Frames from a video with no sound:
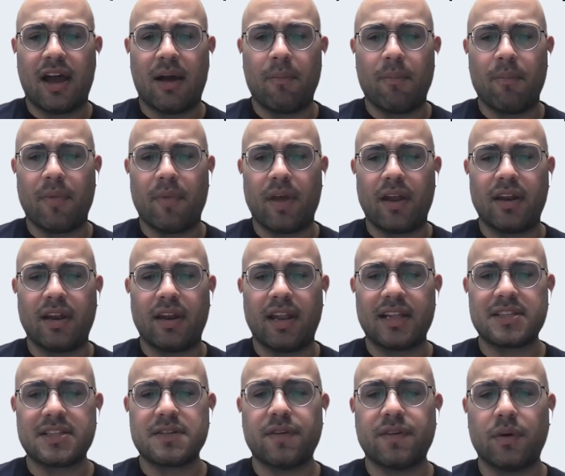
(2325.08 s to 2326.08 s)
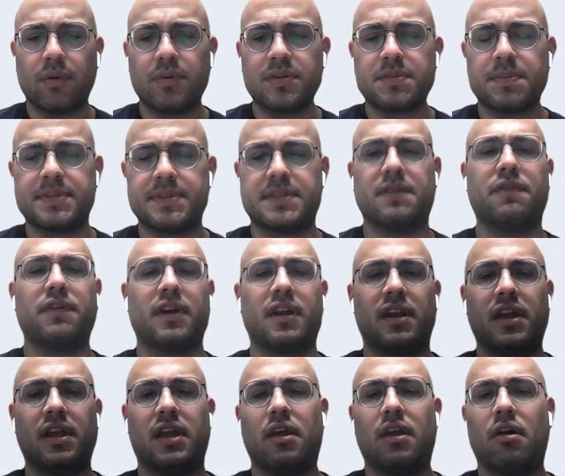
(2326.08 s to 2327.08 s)
And let's focus
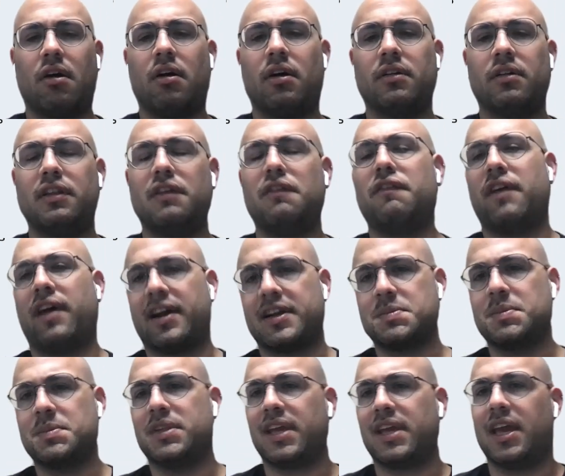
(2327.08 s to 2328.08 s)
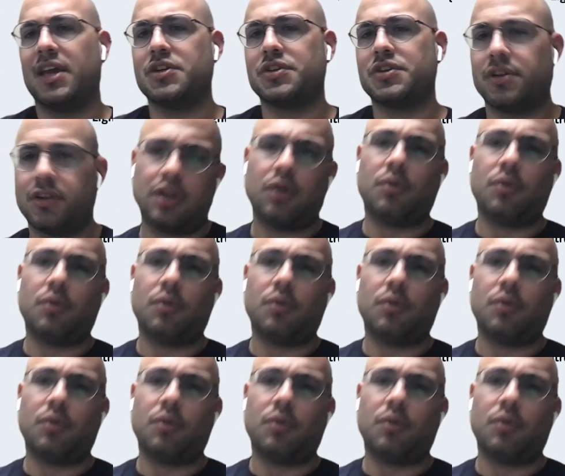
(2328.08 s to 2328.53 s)
specifically on defect mitigation.